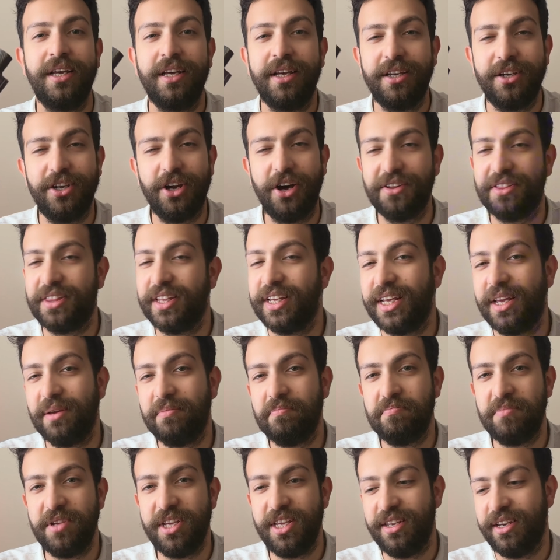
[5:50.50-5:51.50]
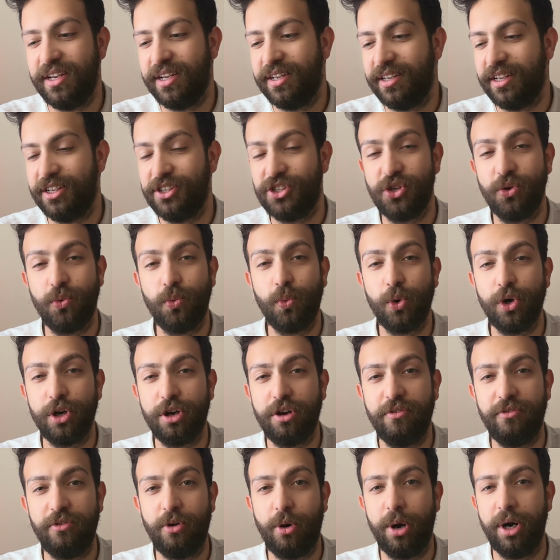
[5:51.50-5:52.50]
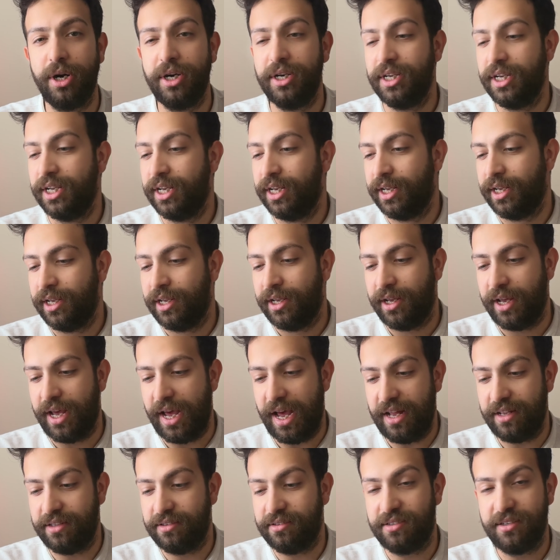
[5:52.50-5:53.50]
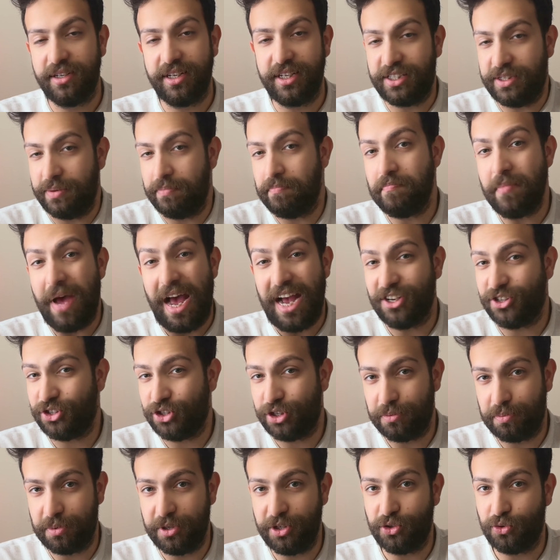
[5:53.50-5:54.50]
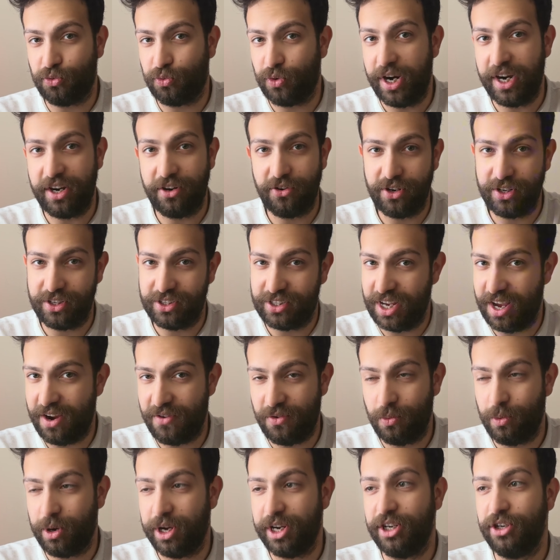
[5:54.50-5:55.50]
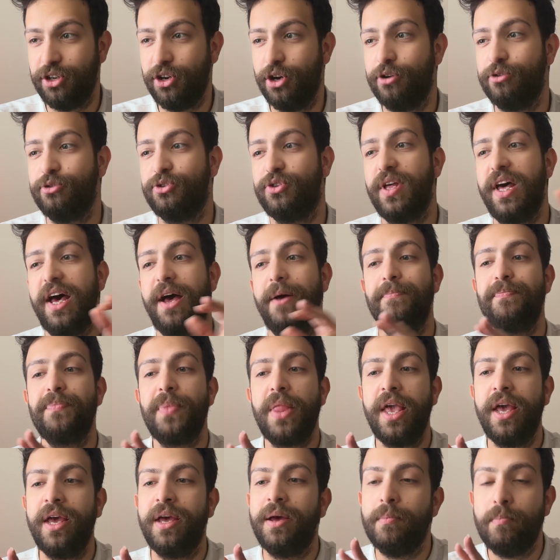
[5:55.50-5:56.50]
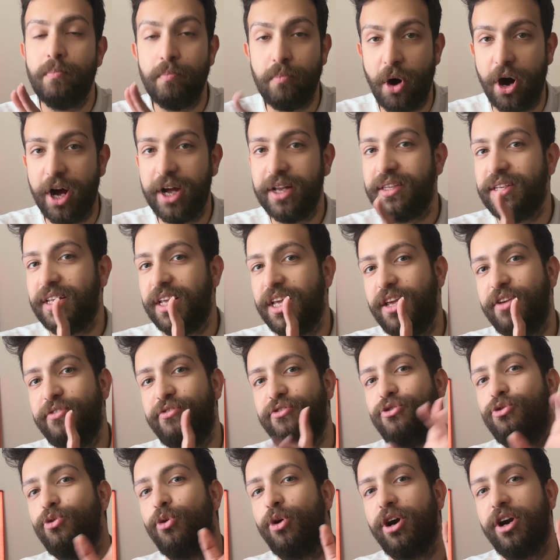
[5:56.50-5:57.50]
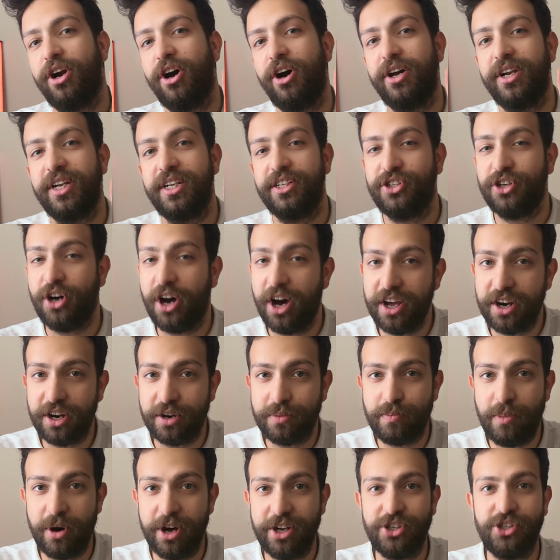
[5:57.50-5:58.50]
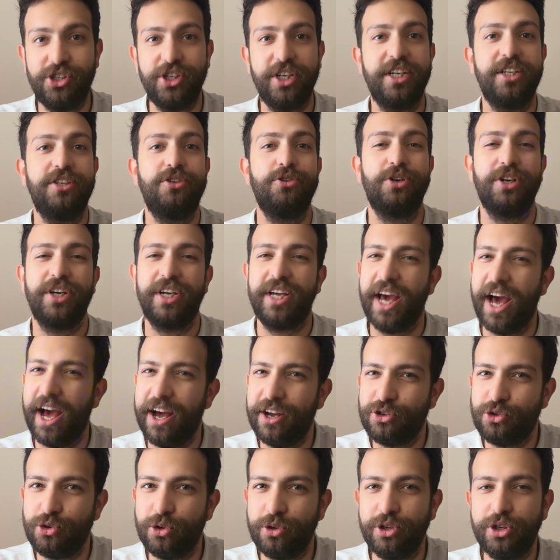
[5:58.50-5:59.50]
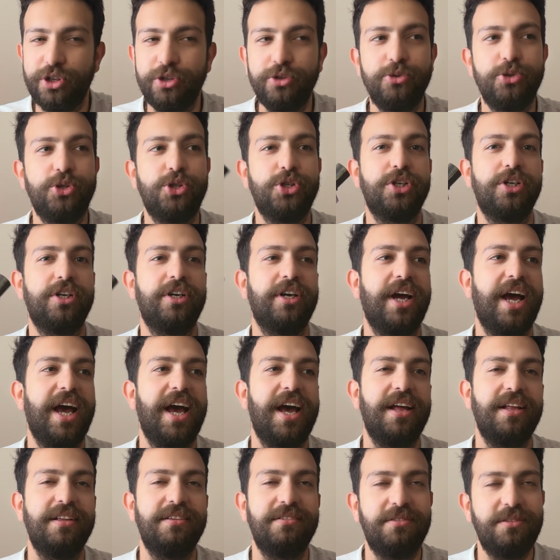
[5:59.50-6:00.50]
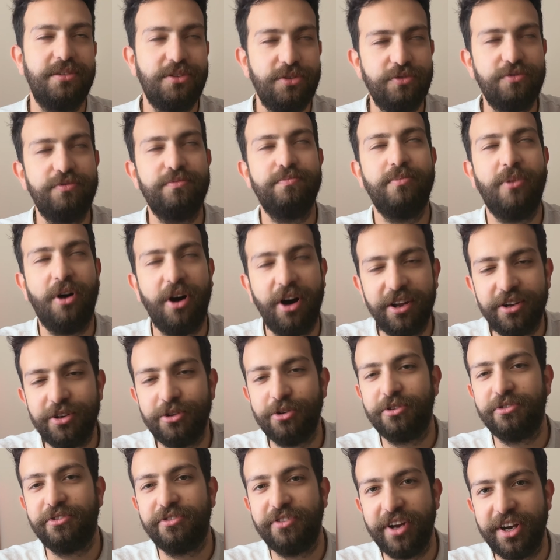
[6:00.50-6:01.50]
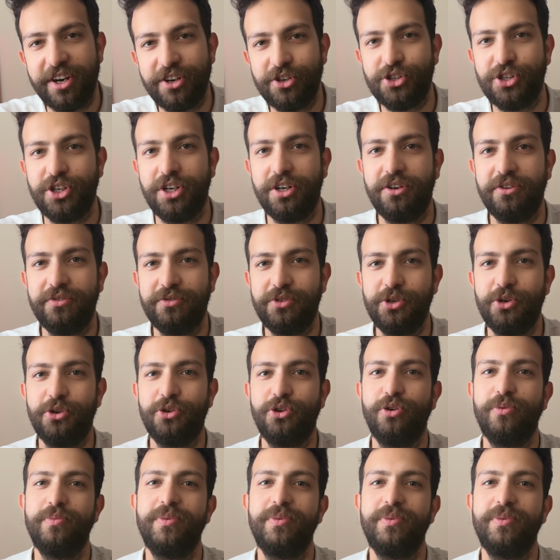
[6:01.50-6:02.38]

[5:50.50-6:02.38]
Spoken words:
Nothing can beat it. It's a work of art and it's a masterpiece fragrance. Everybody knows that. But if you are on a tighter budget, you're a casual user, and you've bought your fair share of Dior